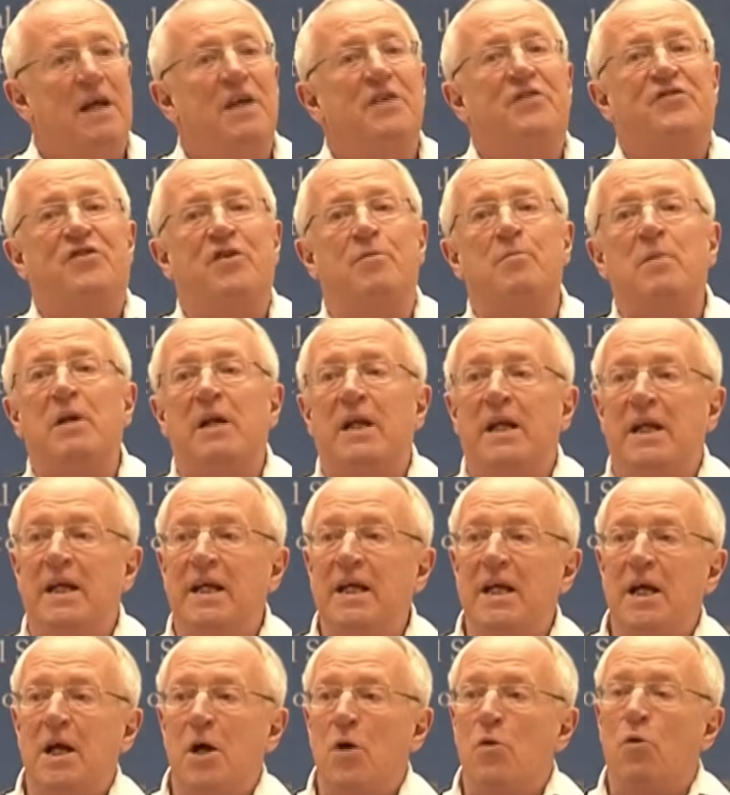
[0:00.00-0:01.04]

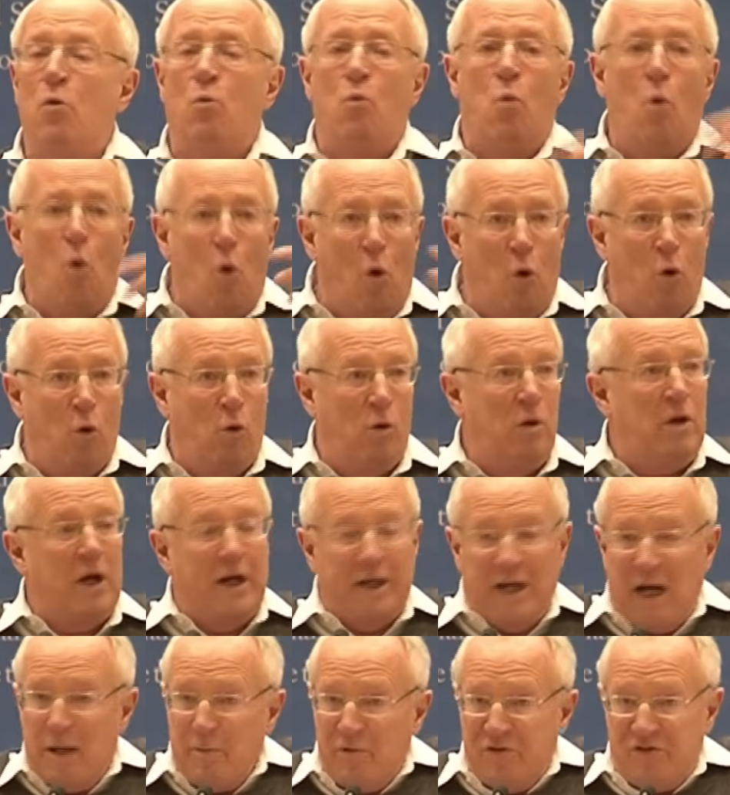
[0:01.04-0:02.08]
Similarly, the wall,
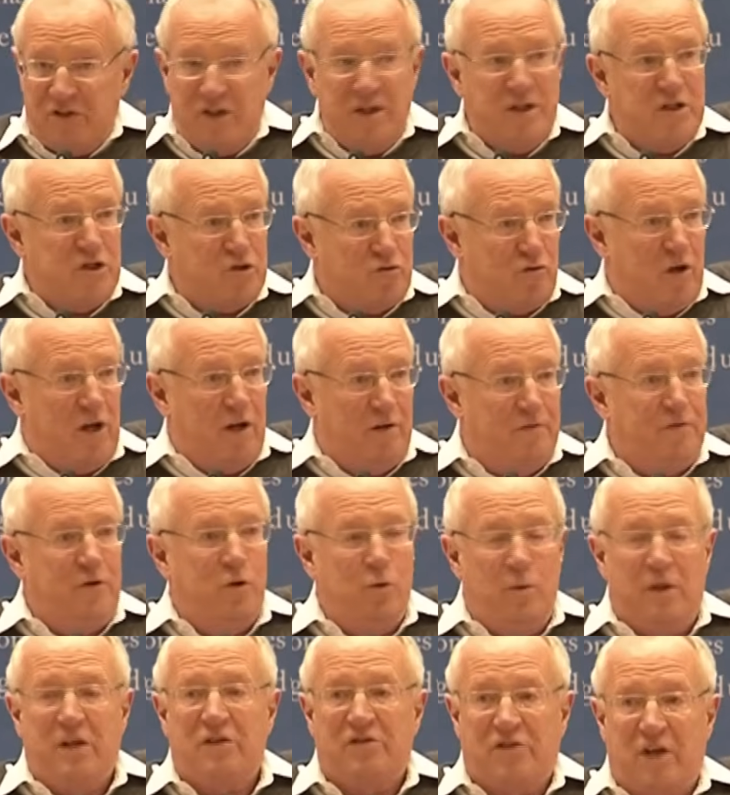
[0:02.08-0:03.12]
and I was in Israel a
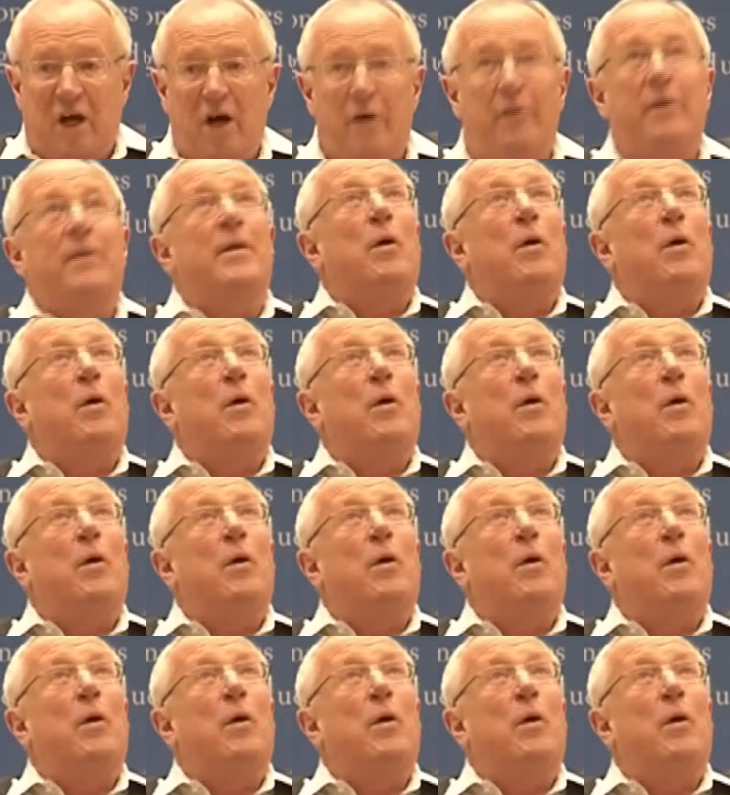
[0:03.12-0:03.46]
few weeks ago,